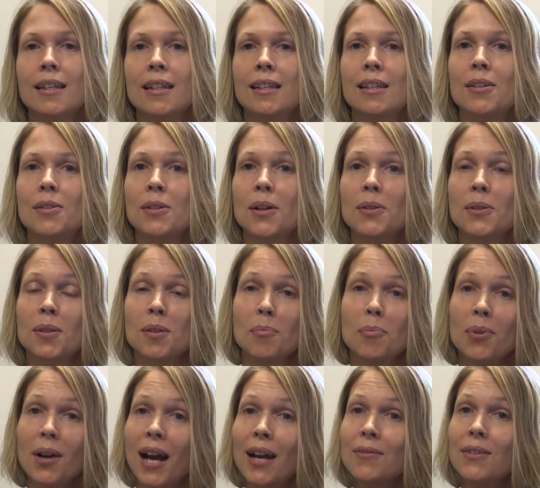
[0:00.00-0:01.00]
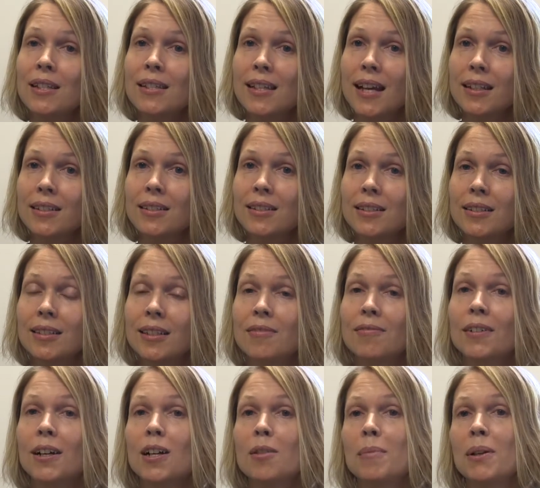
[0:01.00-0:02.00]
There's also the private sector,
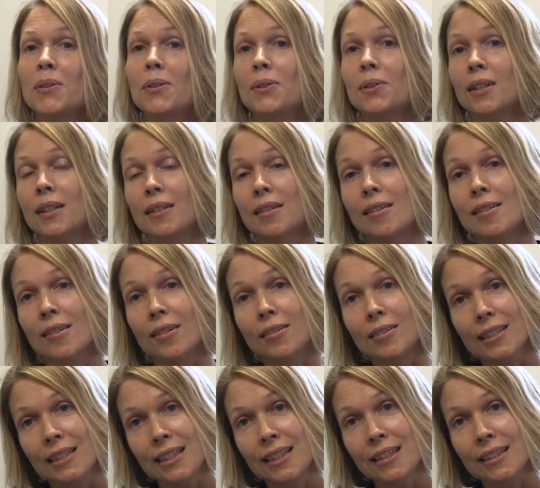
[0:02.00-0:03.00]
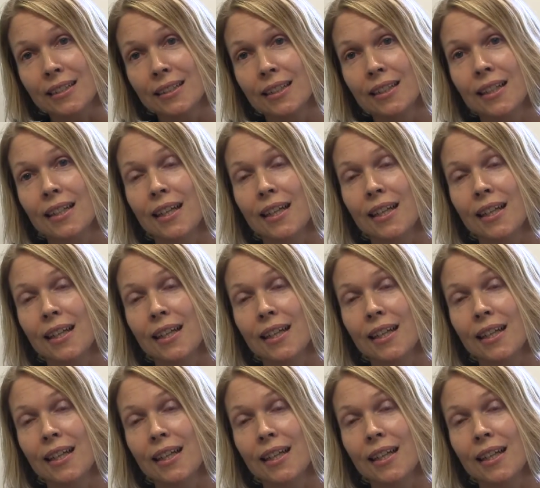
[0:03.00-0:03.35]
environmental consulting,